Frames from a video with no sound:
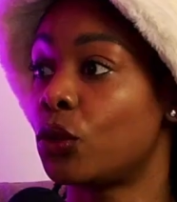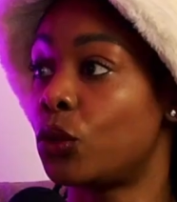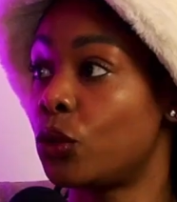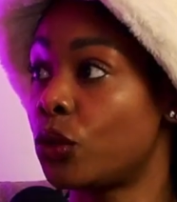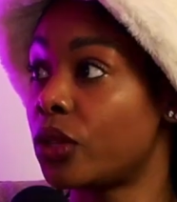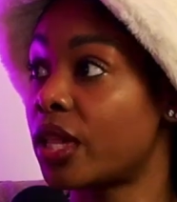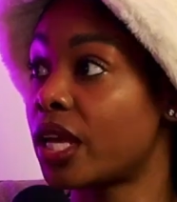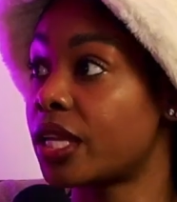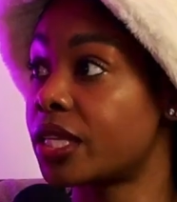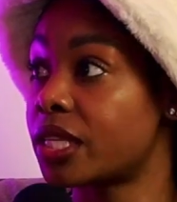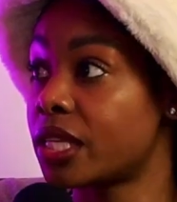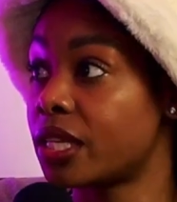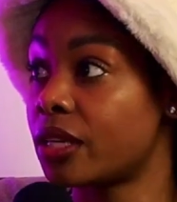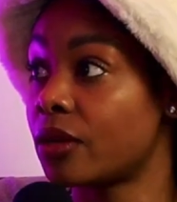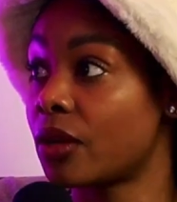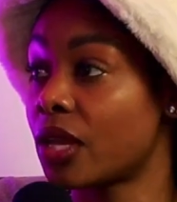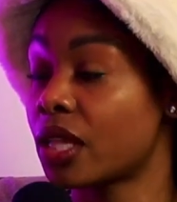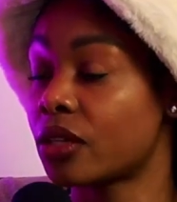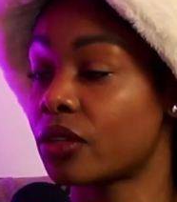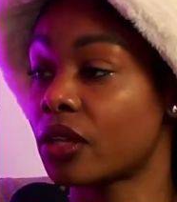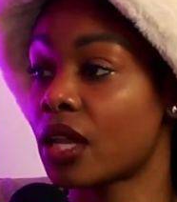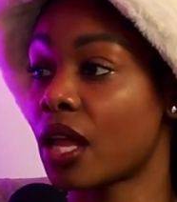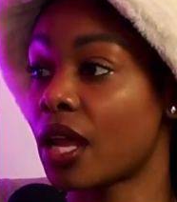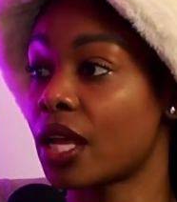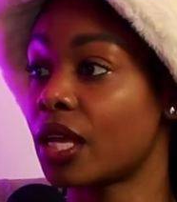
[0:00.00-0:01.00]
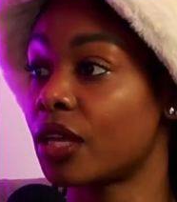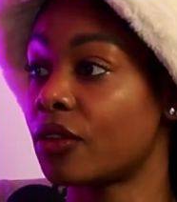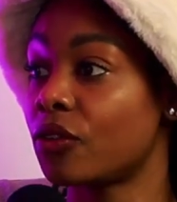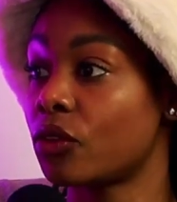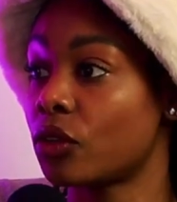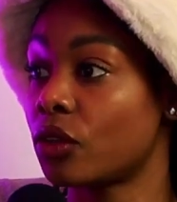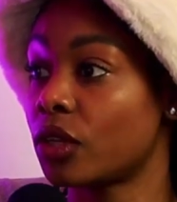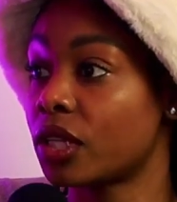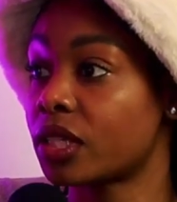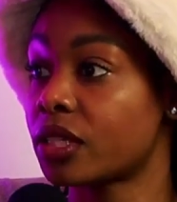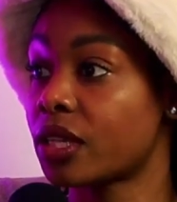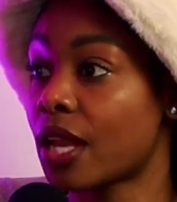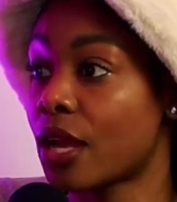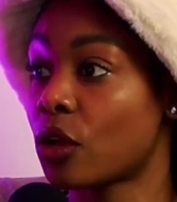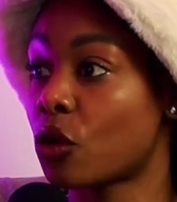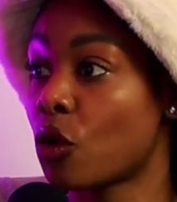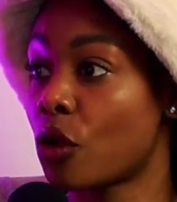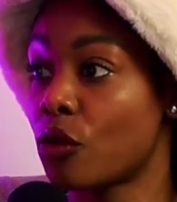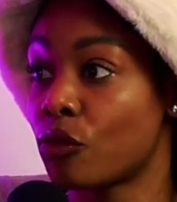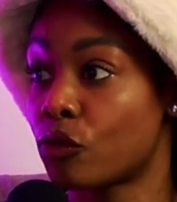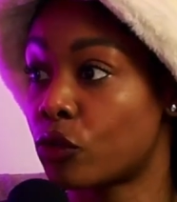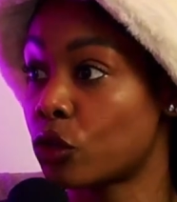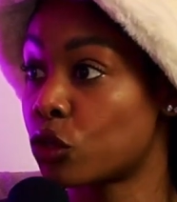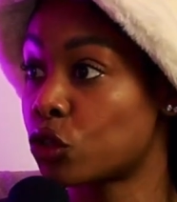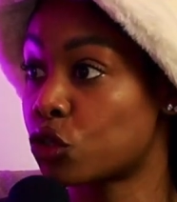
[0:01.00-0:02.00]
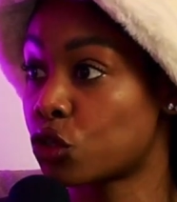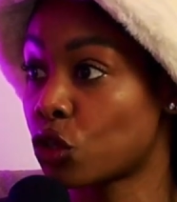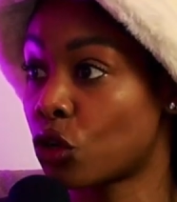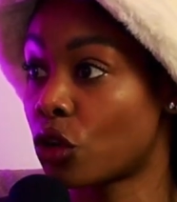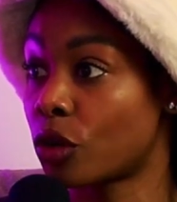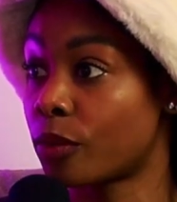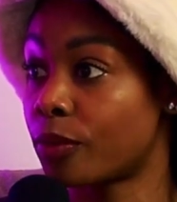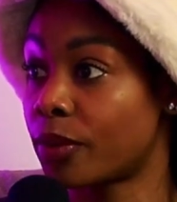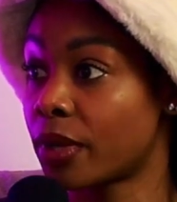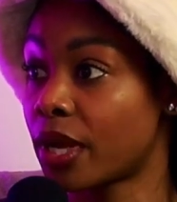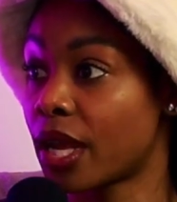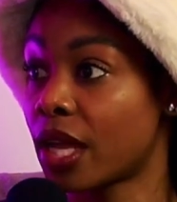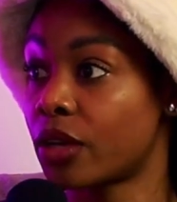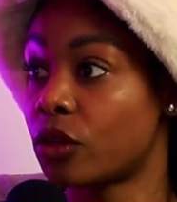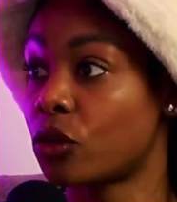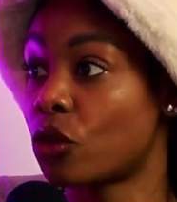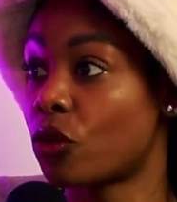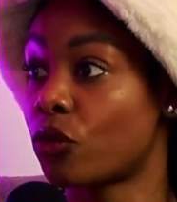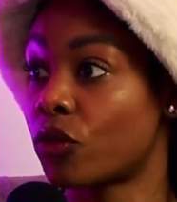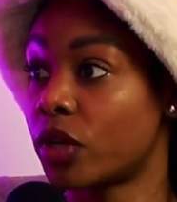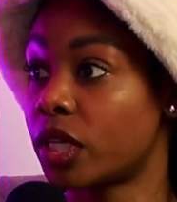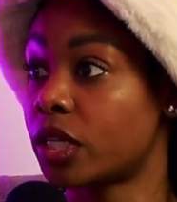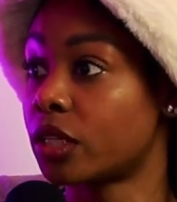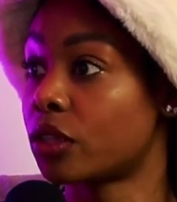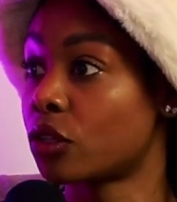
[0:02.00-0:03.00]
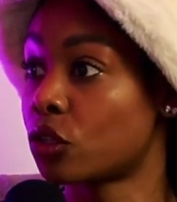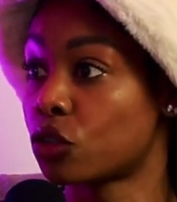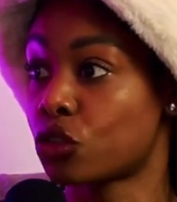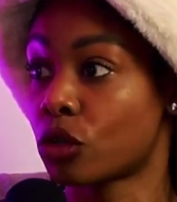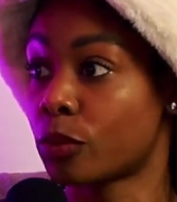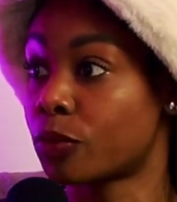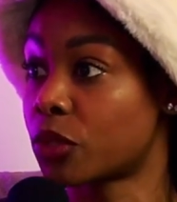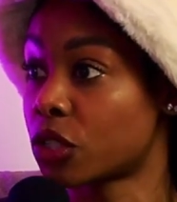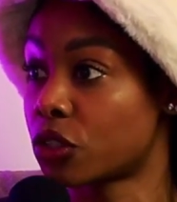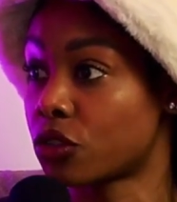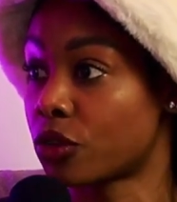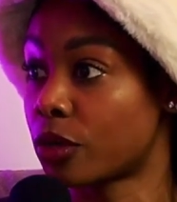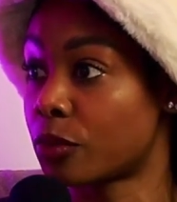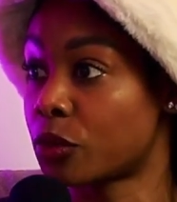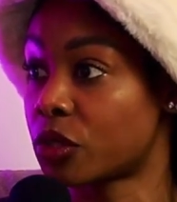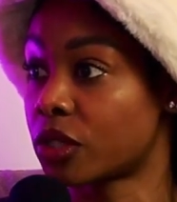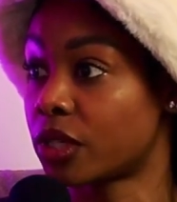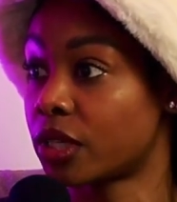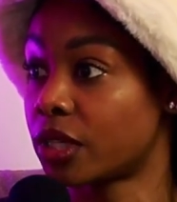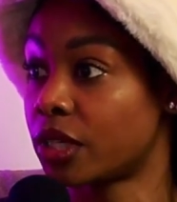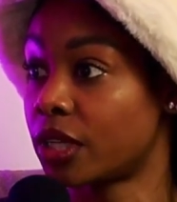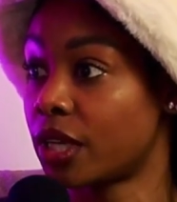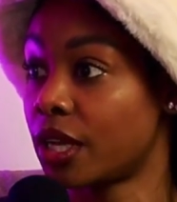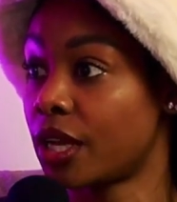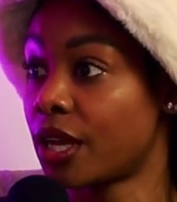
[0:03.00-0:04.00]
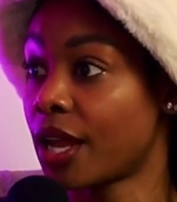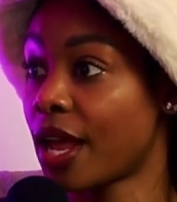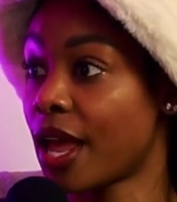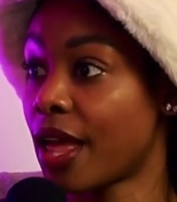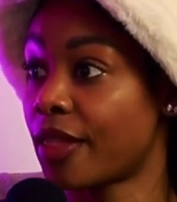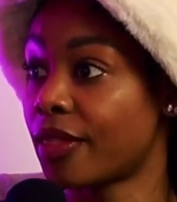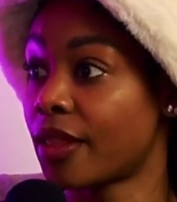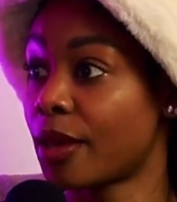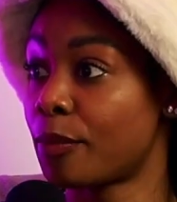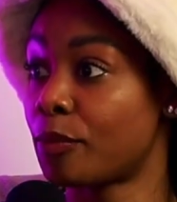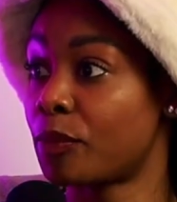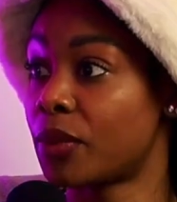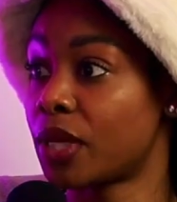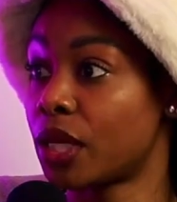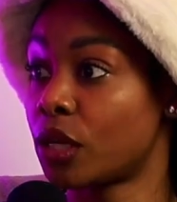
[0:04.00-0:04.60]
who they're dealing with. It's like going for a job and not reading the job description and then